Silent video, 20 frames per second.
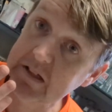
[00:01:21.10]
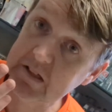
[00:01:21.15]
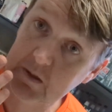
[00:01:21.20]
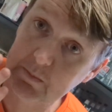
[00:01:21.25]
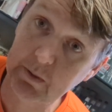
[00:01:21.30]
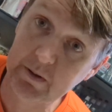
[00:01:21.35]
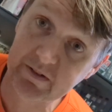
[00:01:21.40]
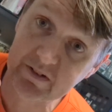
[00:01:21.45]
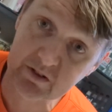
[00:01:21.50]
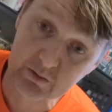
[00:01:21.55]

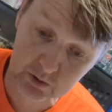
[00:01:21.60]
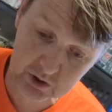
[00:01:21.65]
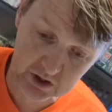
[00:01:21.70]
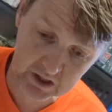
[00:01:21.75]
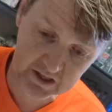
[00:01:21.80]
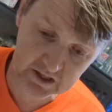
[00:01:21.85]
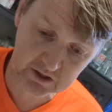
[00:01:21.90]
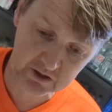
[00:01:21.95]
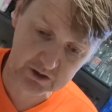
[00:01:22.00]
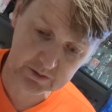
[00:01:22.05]
experience will
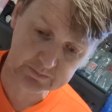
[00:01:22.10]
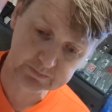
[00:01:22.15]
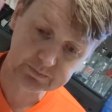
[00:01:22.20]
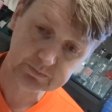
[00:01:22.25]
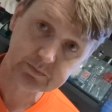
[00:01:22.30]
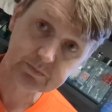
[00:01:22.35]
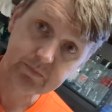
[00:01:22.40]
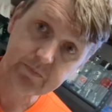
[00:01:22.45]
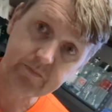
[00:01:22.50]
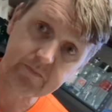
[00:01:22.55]
change.
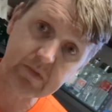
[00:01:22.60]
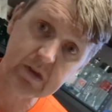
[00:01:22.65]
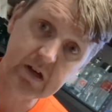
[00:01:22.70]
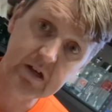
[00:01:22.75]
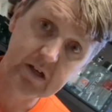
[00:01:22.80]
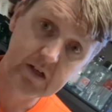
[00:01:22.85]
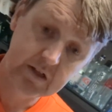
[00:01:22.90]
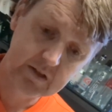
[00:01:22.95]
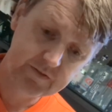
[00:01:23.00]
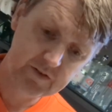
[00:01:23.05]

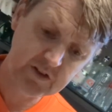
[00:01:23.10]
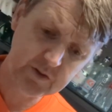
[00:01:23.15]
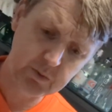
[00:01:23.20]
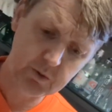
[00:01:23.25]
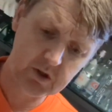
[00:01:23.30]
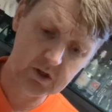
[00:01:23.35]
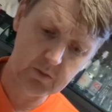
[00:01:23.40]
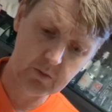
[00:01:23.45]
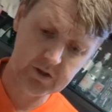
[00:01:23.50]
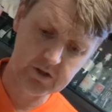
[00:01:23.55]
First
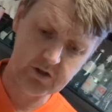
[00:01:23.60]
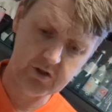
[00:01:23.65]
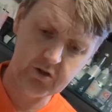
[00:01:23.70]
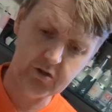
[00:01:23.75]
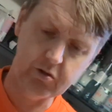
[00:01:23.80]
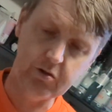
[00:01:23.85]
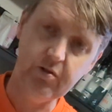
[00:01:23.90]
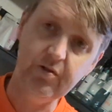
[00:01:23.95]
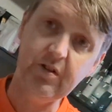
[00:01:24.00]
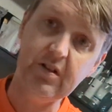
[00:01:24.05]
water I want to
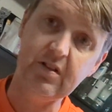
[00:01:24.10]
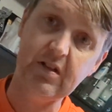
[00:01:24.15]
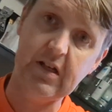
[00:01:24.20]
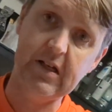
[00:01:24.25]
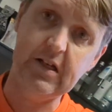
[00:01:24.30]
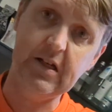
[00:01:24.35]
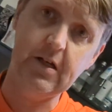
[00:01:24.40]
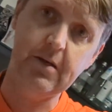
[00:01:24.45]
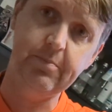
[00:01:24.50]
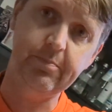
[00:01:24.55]
use is
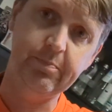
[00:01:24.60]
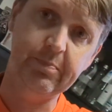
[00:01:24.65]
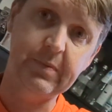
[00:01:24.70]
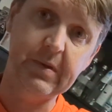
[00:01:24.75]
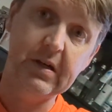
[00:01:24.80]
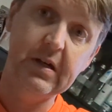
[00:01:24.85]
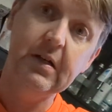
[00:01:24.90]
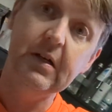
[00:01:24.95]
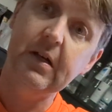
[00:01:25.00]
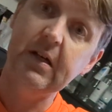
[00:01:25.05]
a
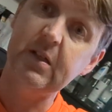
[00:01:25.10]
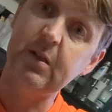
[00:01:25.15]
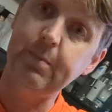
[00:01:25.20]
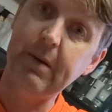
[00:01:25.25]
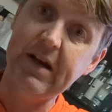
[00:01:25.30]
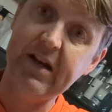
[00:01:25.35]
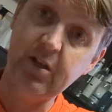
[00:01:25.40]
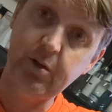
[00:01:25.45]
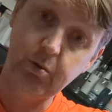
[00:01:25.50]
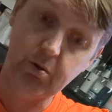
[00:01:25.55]

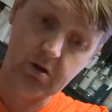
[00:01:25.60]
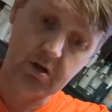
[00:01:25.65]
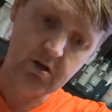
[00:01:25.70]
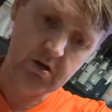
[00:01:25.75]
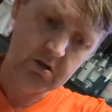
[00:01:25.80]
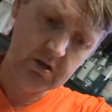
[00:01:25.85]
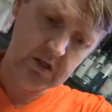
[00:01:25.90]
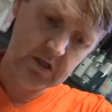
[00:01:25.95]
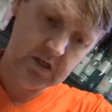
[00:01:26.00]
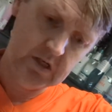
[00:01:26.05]
Spanish water.
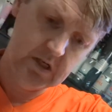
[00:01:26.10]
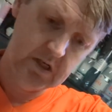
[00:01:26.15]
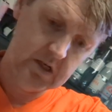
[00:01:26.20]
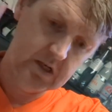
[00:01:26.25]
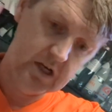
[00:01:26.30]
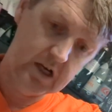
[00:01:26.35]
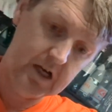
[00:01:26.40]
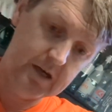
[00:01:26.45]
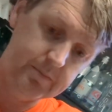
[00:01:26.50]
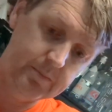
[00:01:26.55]

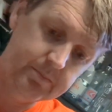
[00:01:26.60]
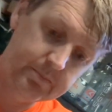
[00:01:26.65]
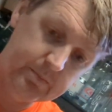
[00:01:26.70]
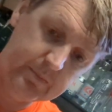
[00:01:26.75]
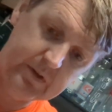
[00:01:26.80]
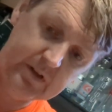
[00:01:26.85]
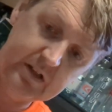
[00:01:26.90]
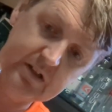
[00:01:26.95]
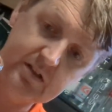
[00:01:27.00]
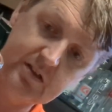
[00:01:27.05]

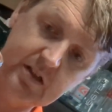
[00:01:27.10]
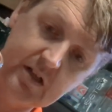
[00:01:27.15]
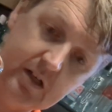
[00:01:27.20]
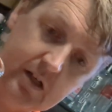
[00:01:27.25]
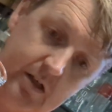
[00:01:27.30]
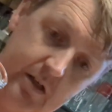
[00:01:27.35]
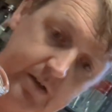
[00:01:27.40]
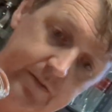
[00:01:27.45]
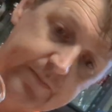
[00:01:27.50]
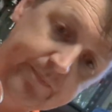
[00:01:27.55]
It's
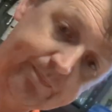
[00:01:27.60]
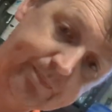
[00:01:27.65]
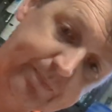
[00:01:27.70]
low